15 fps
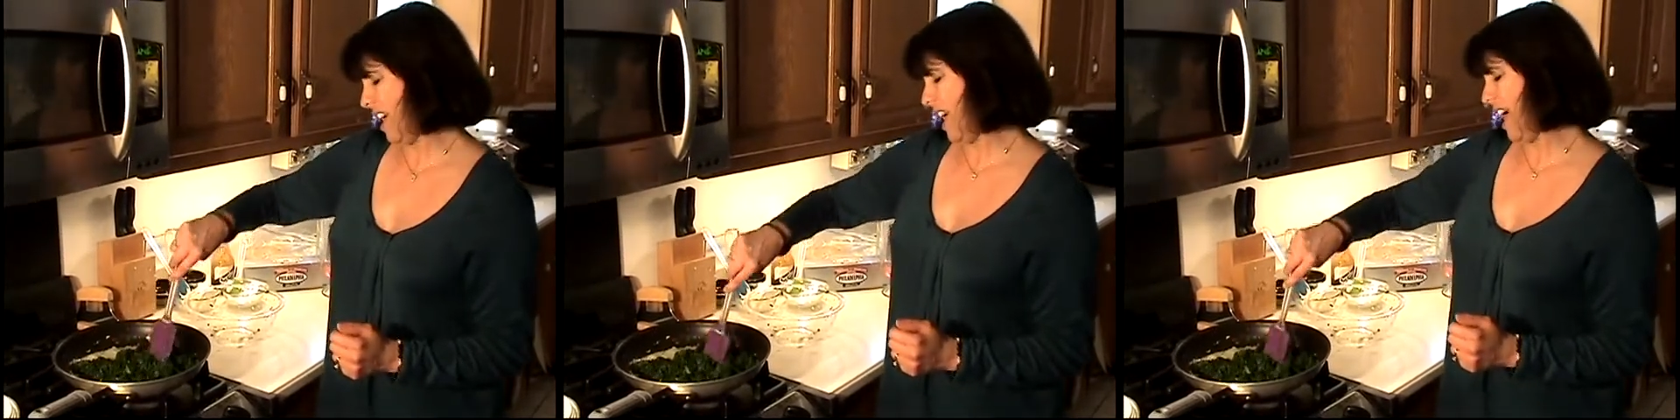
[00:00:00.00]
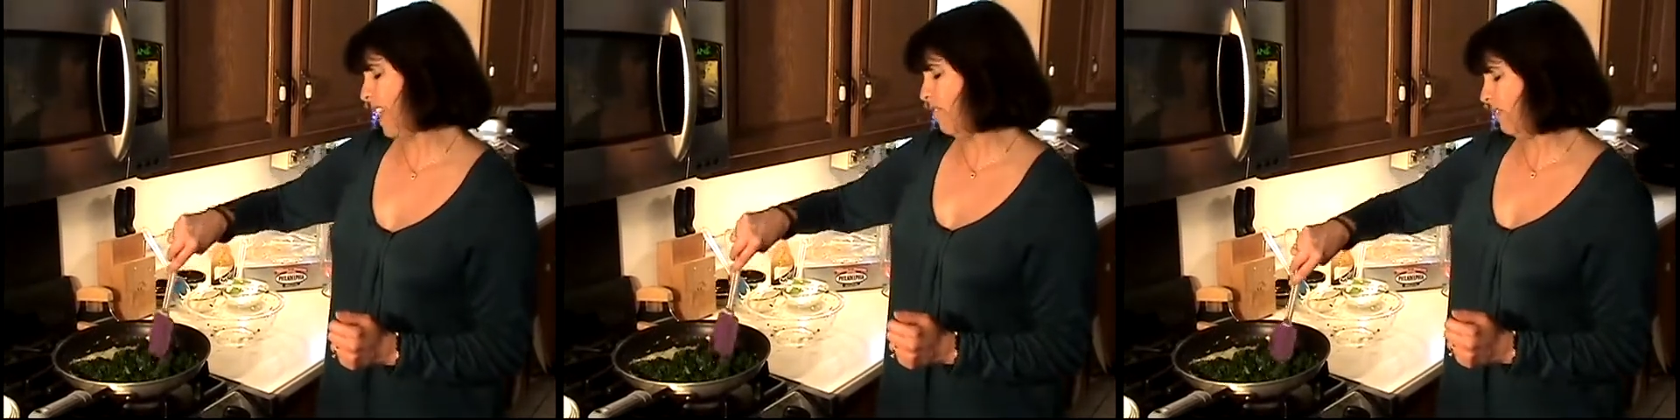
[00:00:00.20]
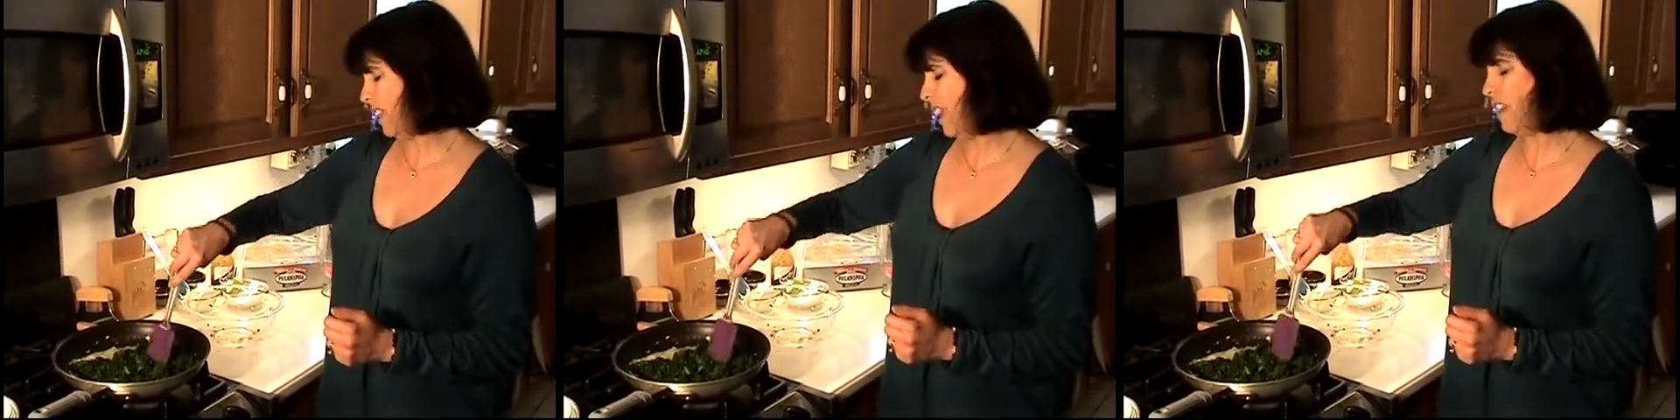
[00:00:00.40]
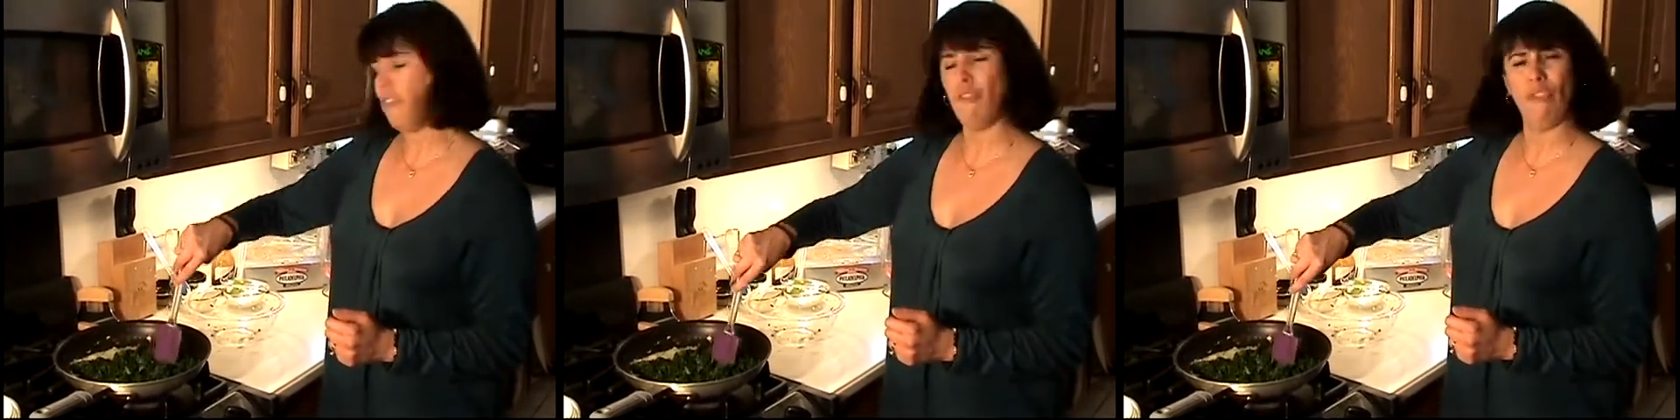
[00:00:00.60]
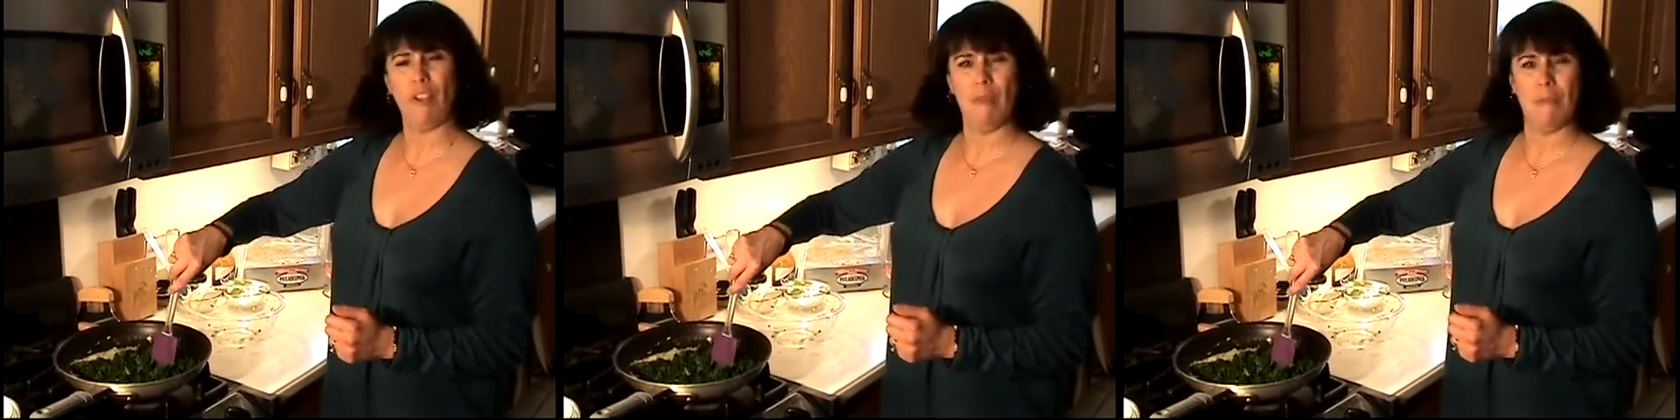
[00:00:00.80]
I don't care
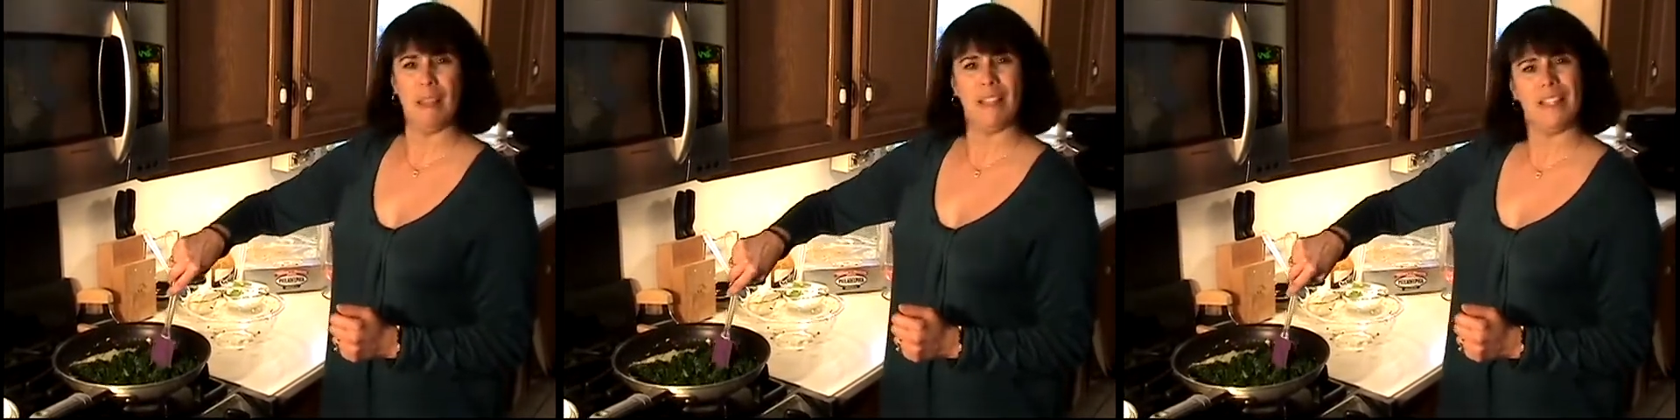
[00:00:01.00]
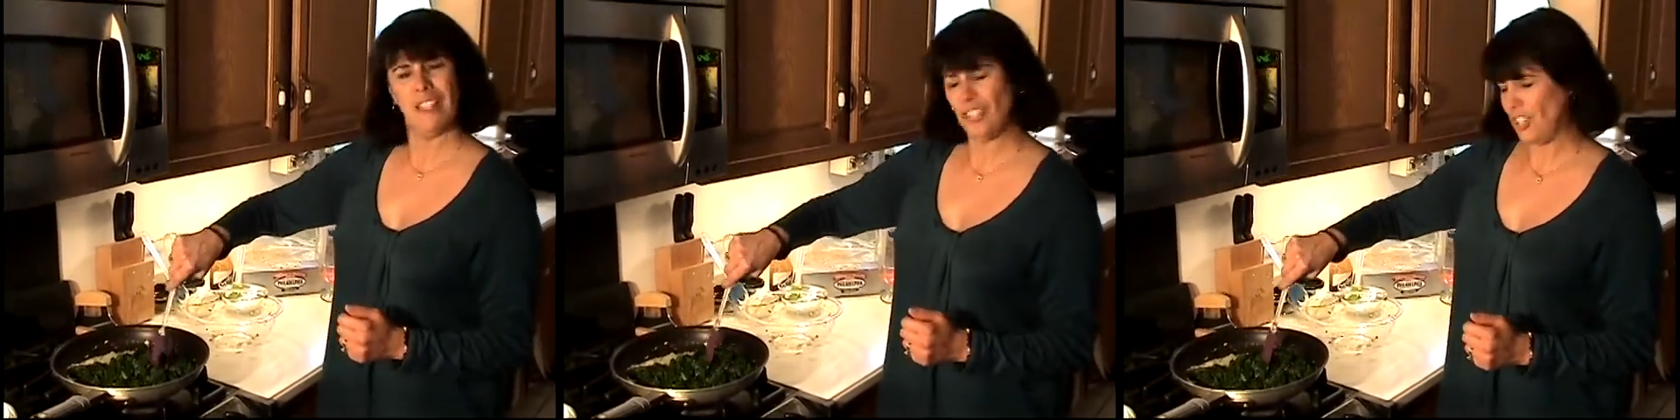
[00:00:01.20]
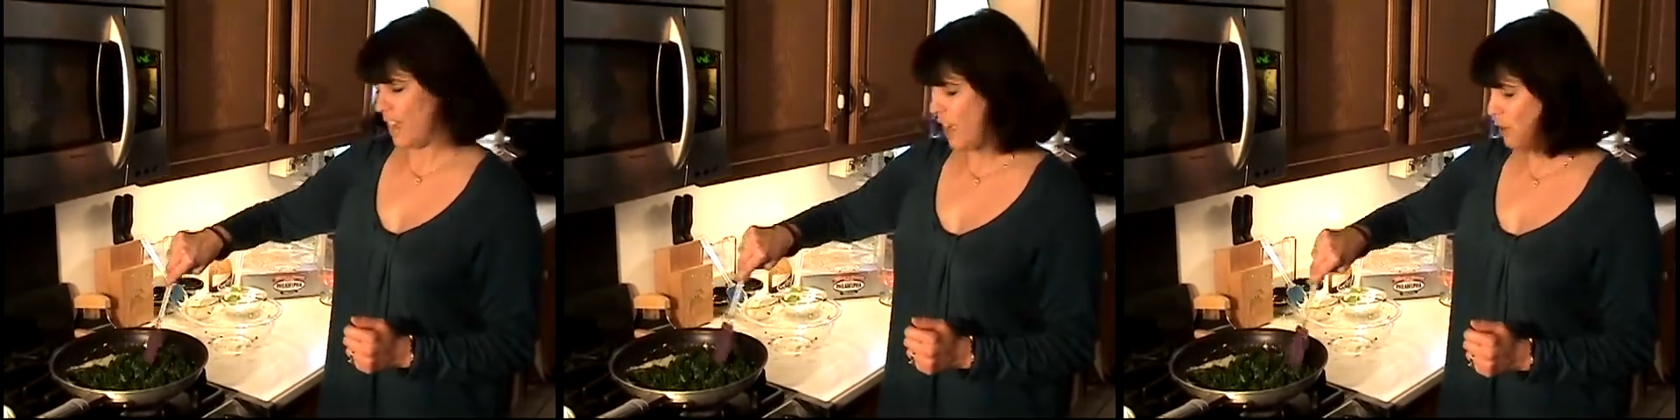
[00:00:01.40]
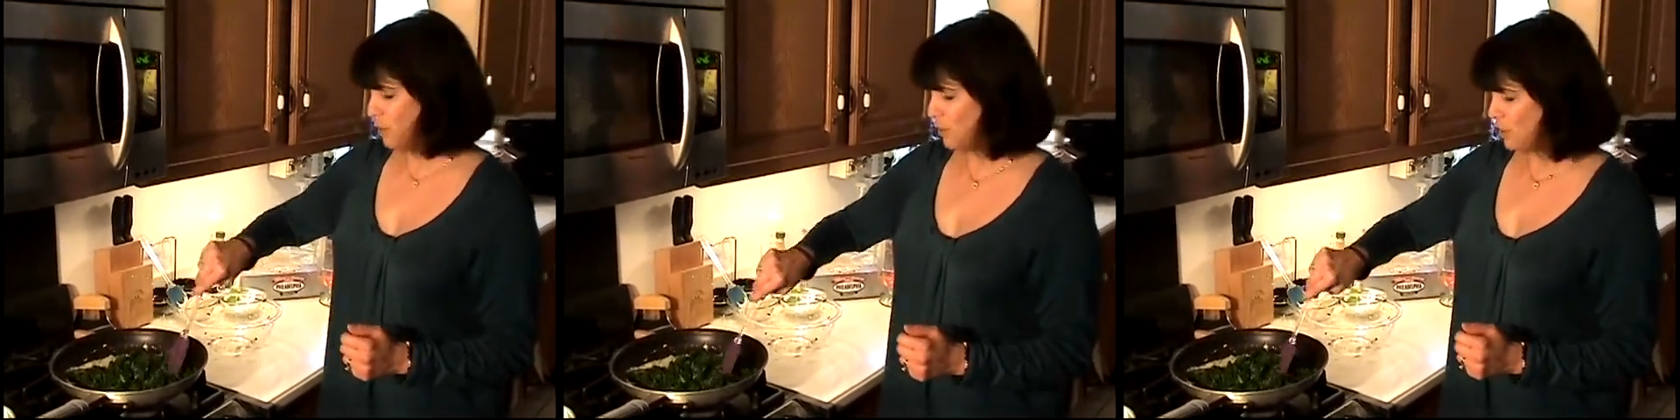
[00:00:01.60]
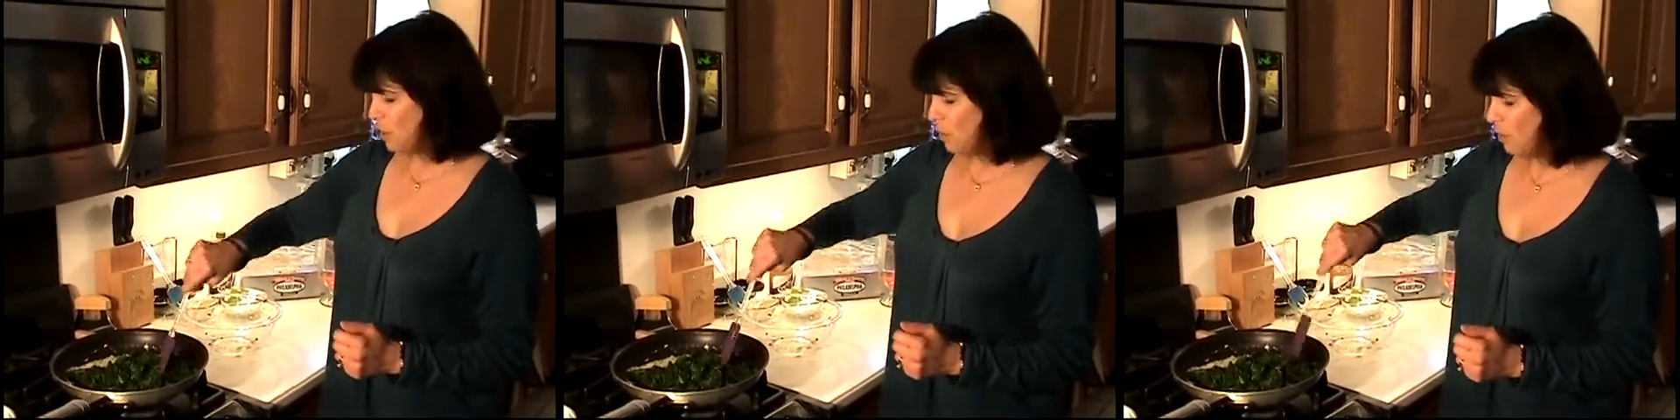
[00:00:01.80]
for it in my dish towel.
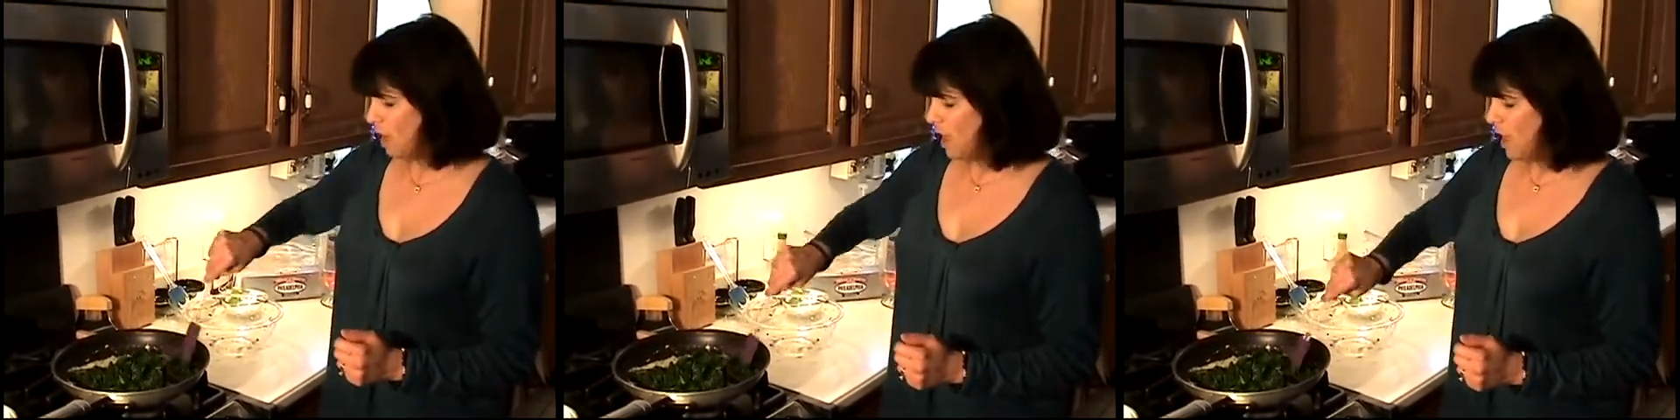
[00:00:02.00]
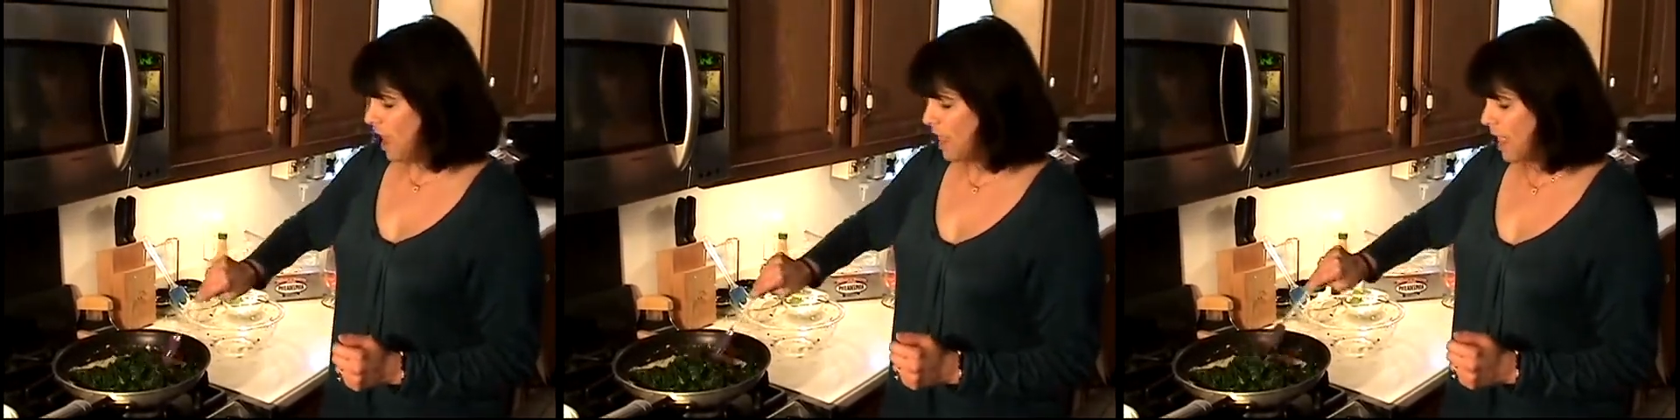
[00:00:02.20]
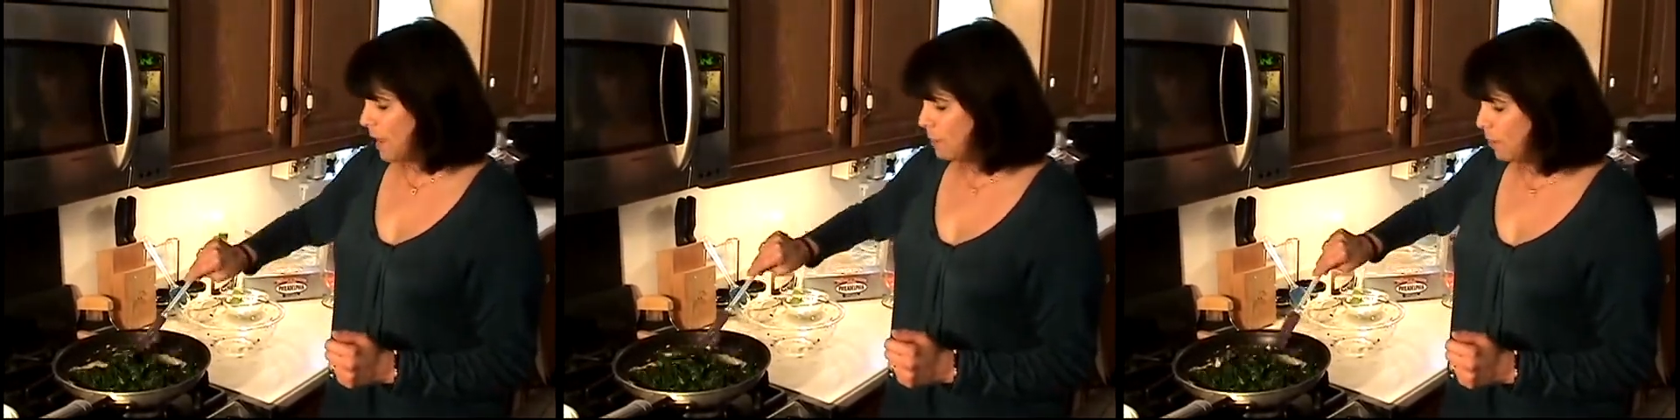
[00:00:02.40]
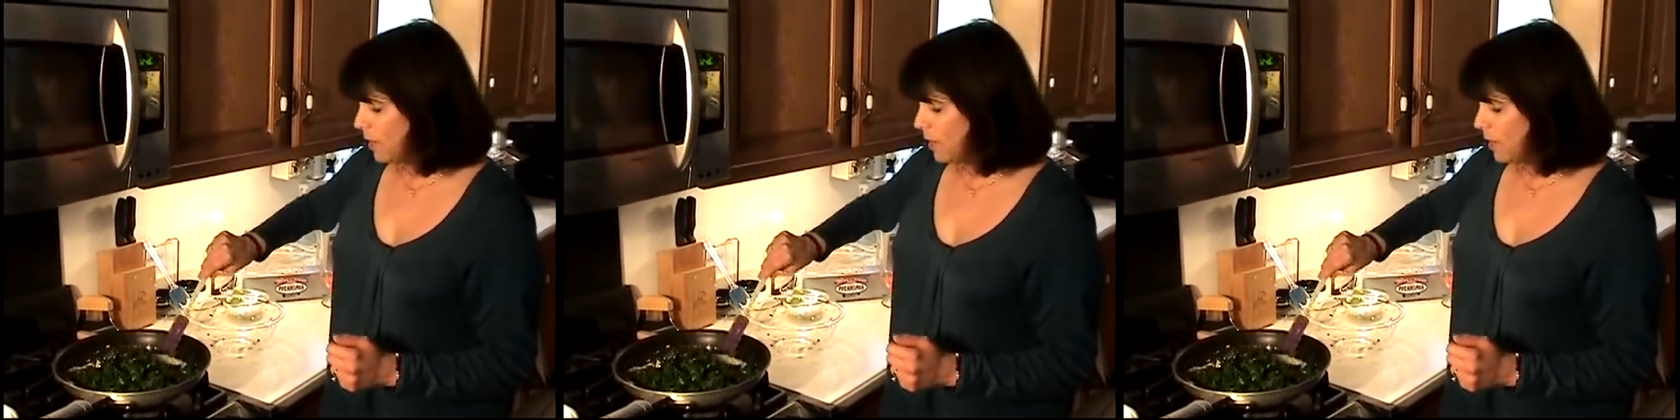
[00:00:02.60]
So I like